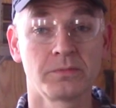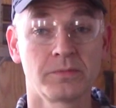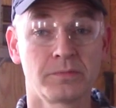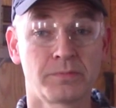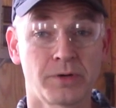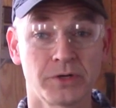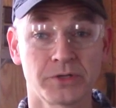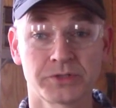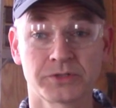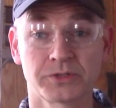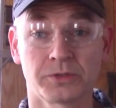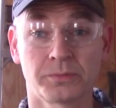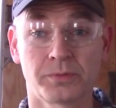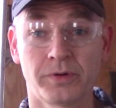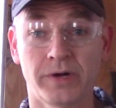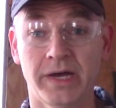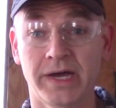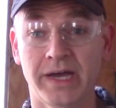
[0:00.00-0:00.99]
personal
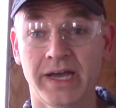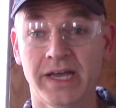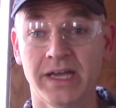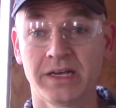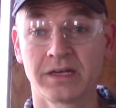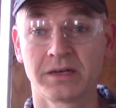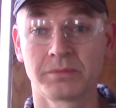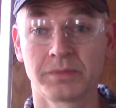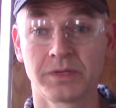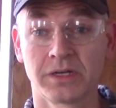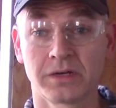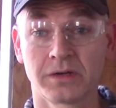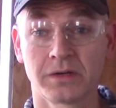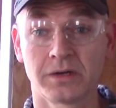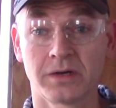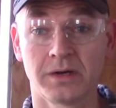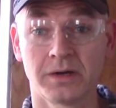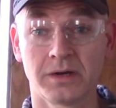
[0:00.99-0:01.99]
pride and being
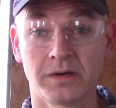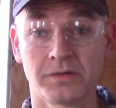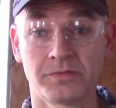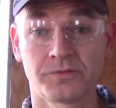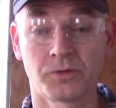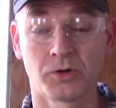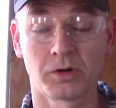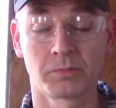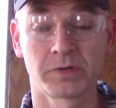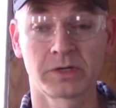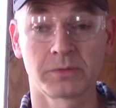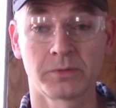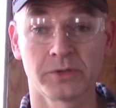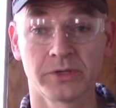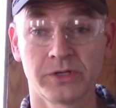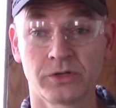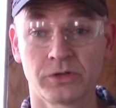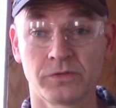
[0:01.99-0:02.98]
a
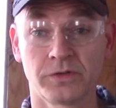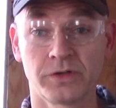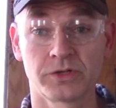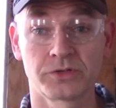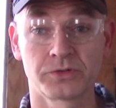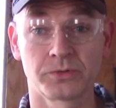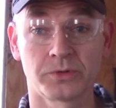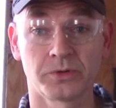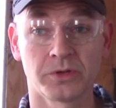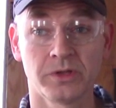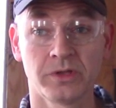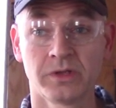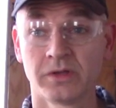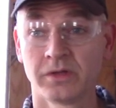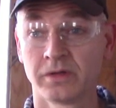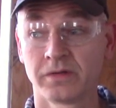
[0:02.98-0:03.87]
formidable individual.